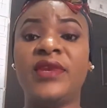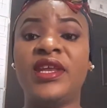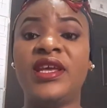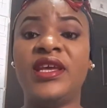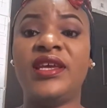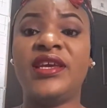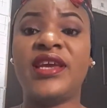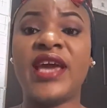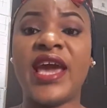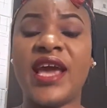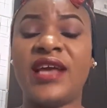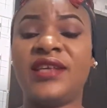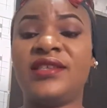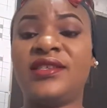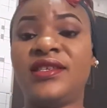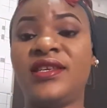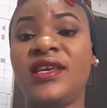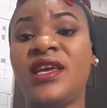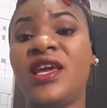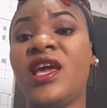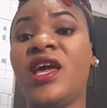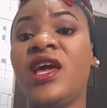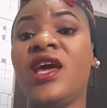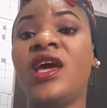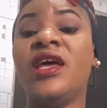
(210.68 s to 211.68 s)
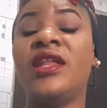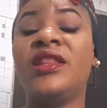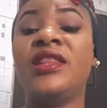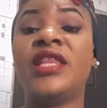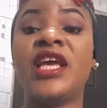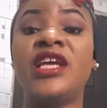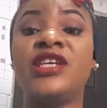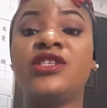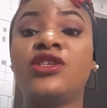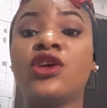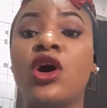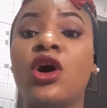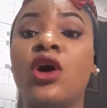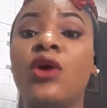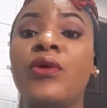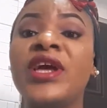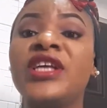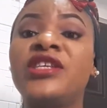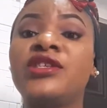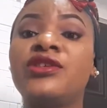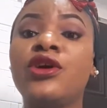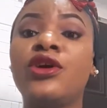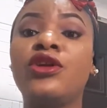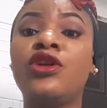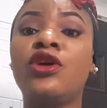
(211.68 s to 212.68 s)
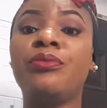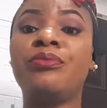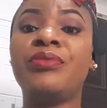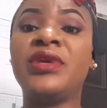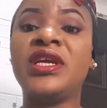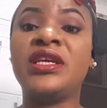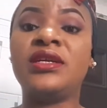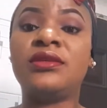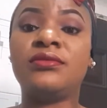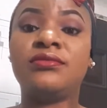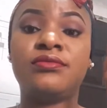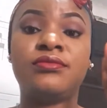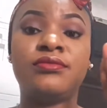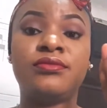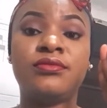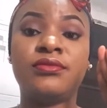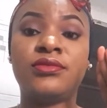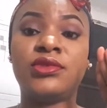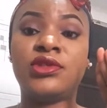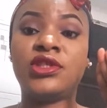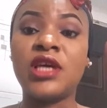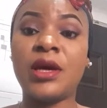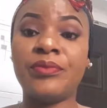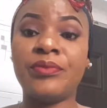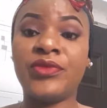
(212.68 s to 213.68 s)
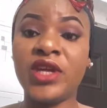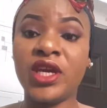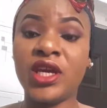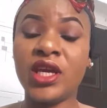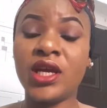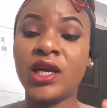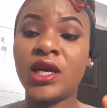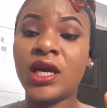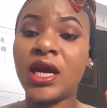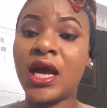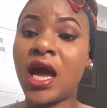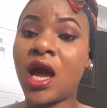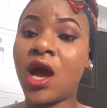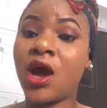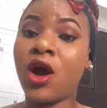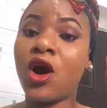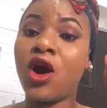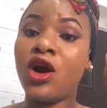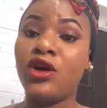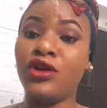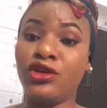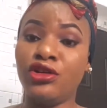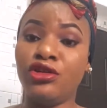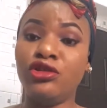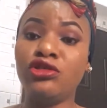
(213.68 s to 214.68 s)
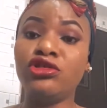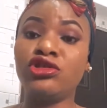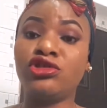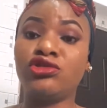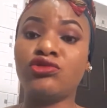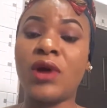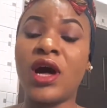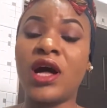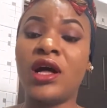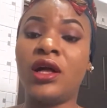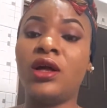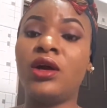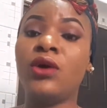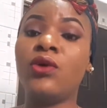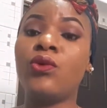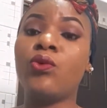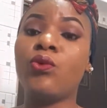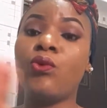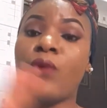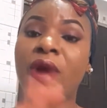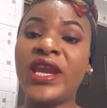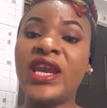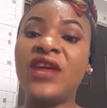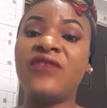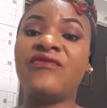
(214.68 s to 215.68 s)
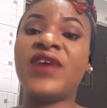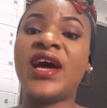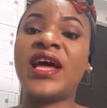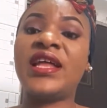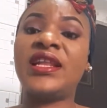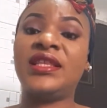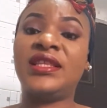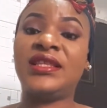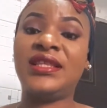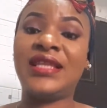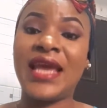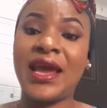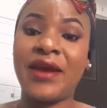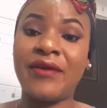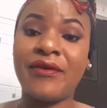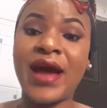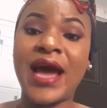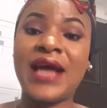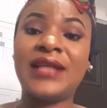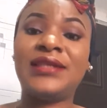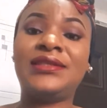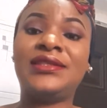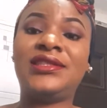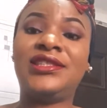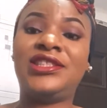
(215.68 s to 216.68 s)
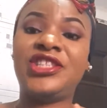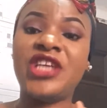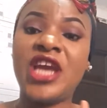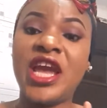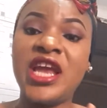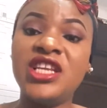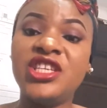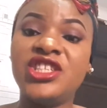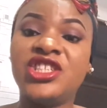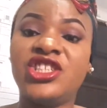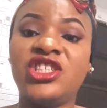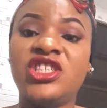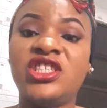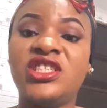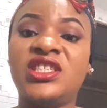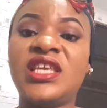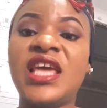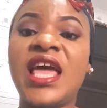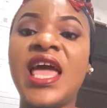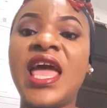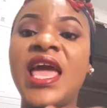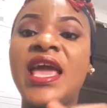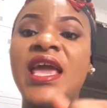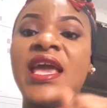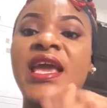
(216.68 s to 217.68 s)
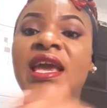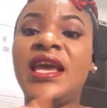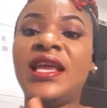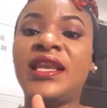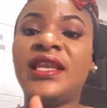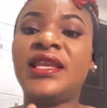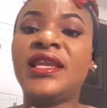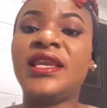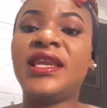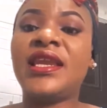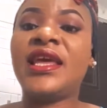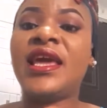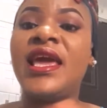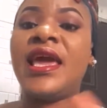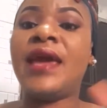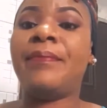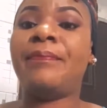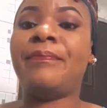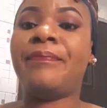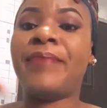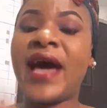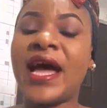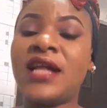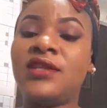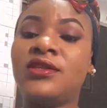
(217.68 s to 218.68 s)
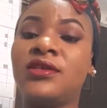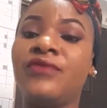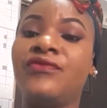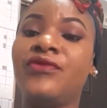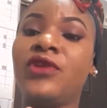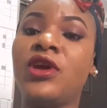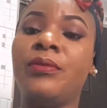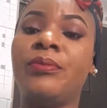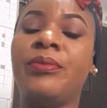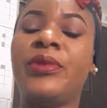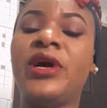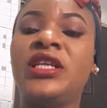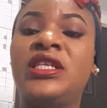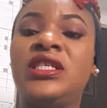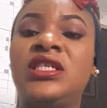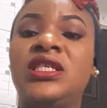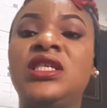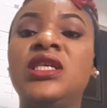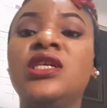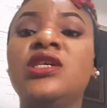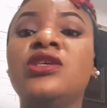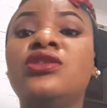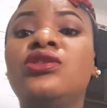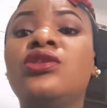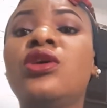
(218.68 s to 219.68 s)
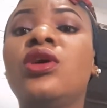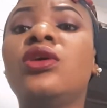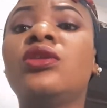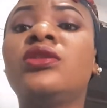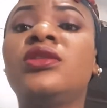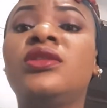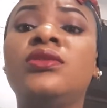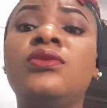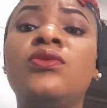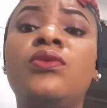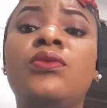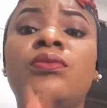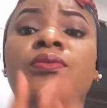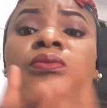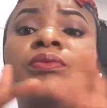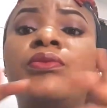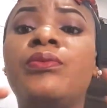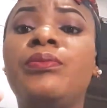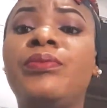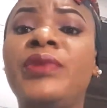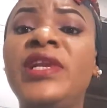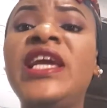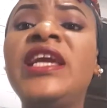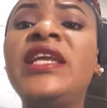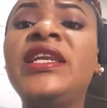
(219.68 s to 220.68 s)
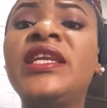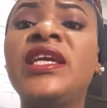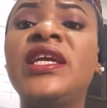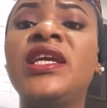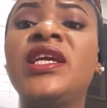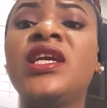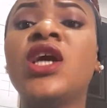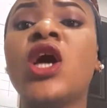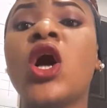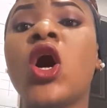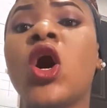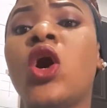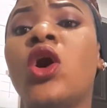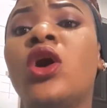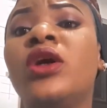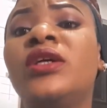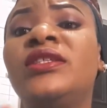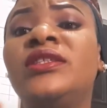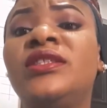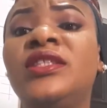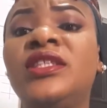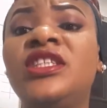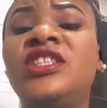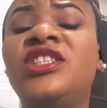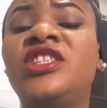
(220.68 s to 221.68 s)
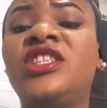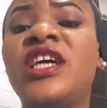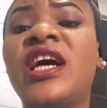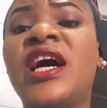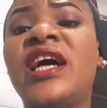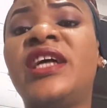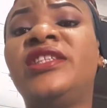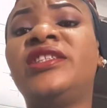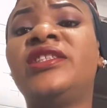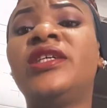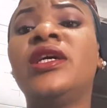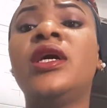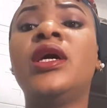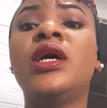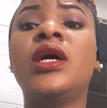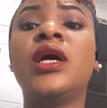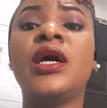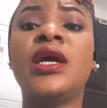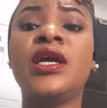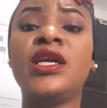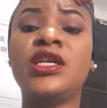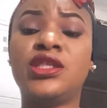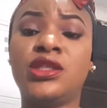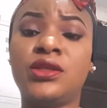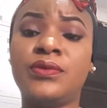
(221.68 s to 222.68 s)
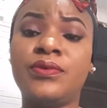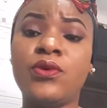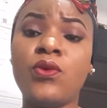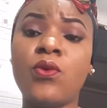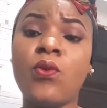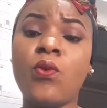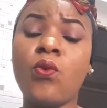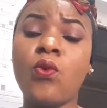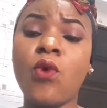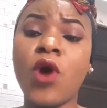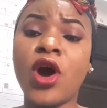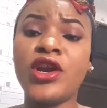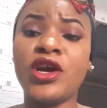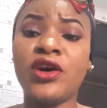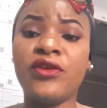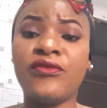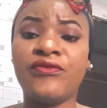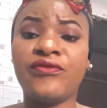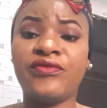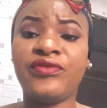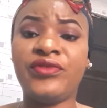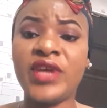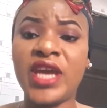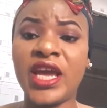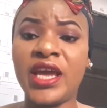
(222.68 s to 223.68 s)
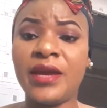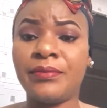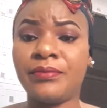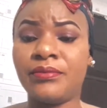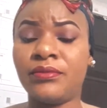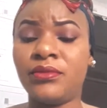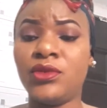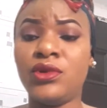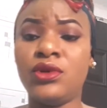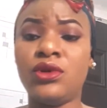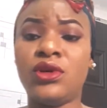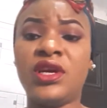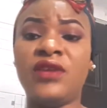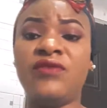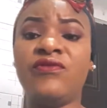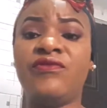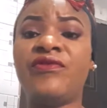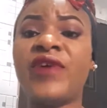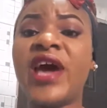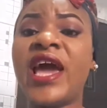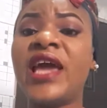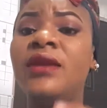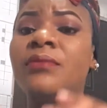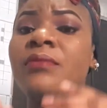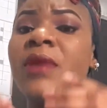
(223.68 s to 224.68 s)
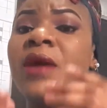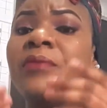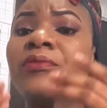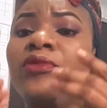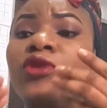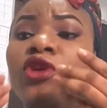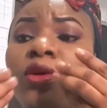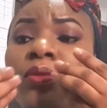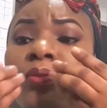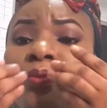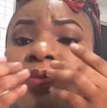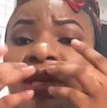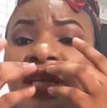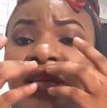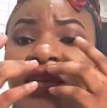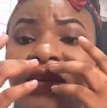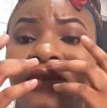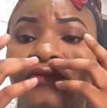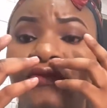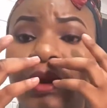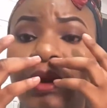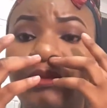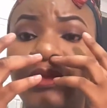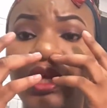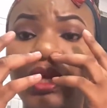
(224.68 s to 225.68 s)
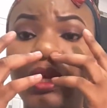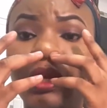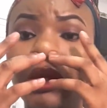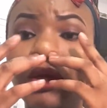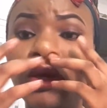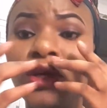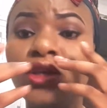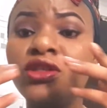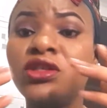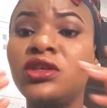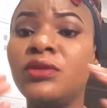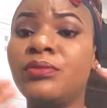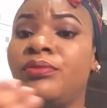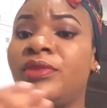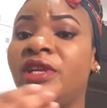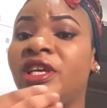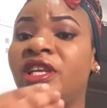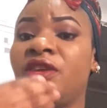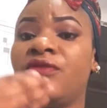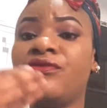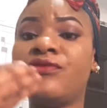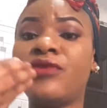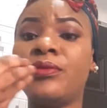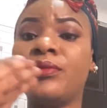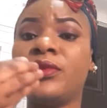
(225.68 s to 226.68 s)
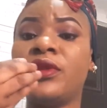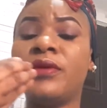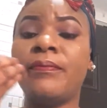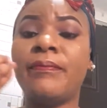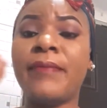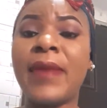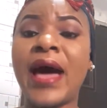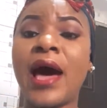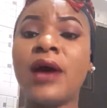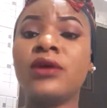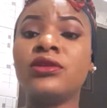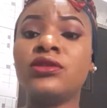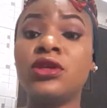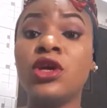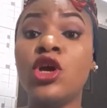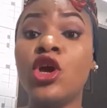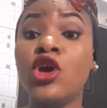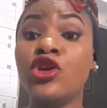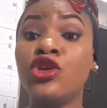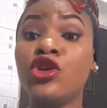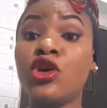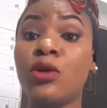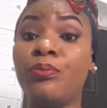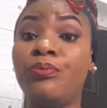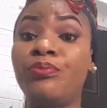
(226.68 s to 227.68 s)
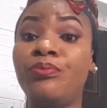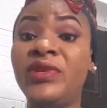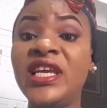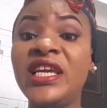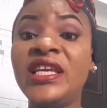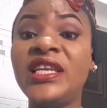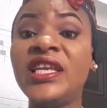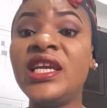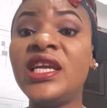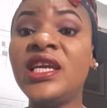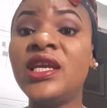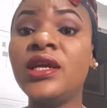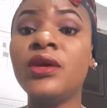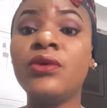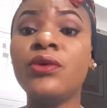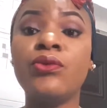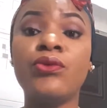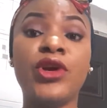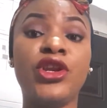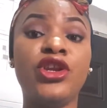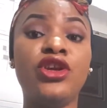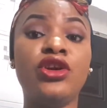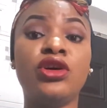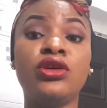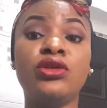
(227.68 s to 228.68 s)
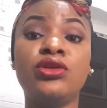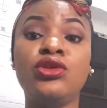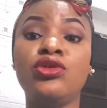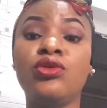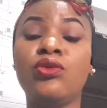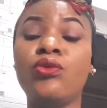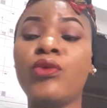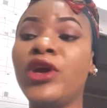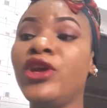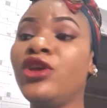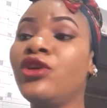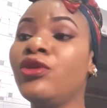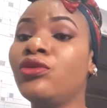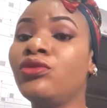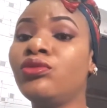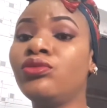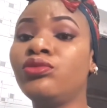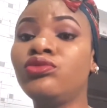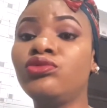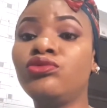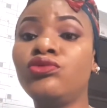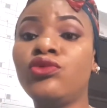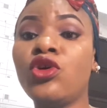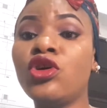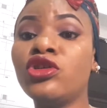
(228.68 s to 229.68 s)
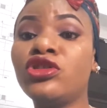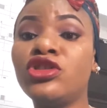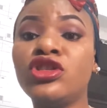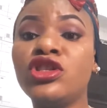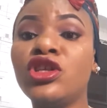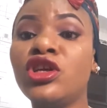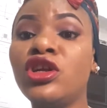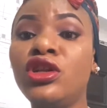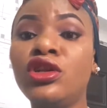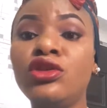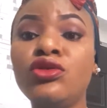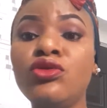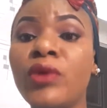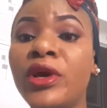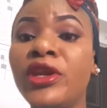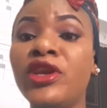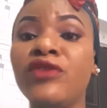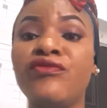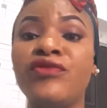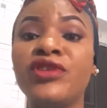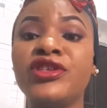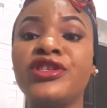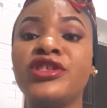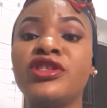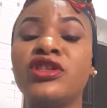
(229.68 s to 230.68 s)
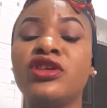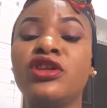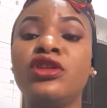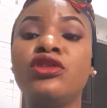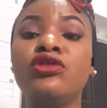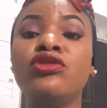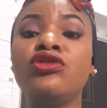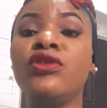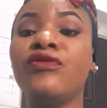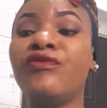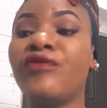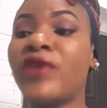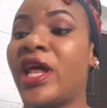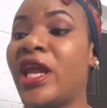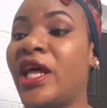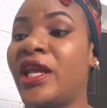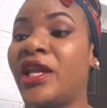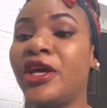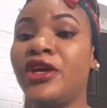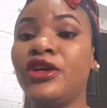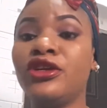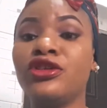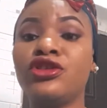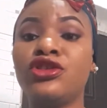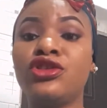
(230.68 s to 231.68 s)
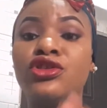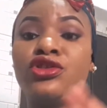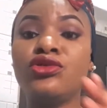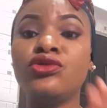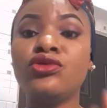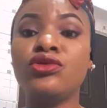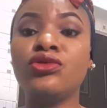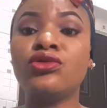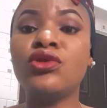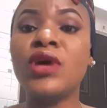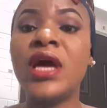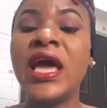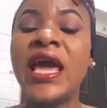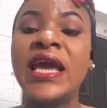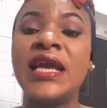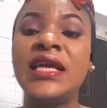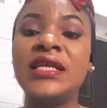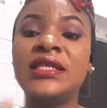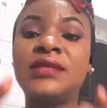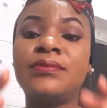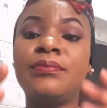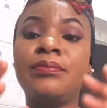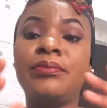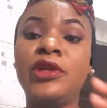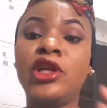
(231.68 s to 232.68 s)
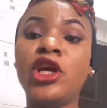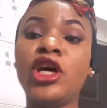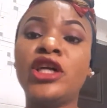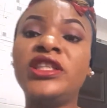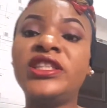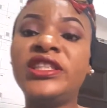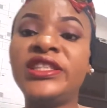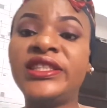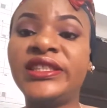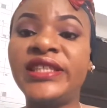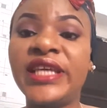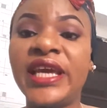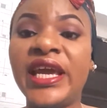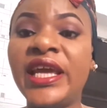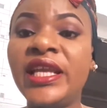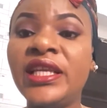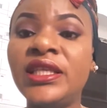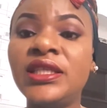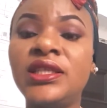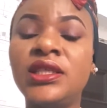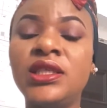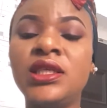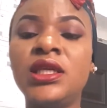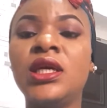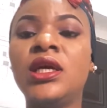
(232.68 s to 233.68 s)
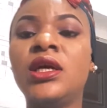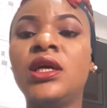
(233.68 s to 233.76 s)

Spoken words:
Yes, there is always going to be something unusual whenever there are changes in a part of your body. So bleeding or discharge is one of them. You can find maybe you're bleeding from the nose, you're bleeding from the mouth, you're bleeding when you go to the loo, and you visit the loo, you find out that your stool is blood stained.